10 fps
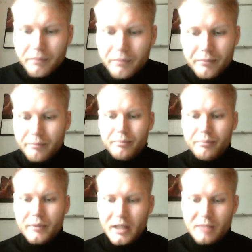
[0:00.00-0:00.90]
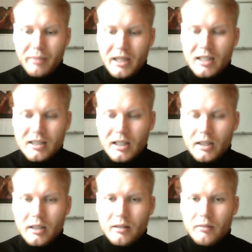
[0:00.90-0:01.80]
mm, that's panic
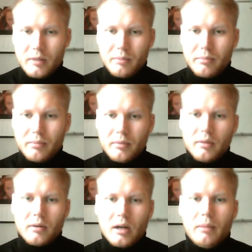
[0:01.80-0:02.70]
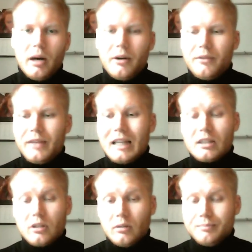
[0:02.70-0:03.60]
selling will uh, come out of that.
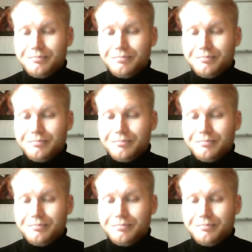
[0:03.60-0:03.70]
So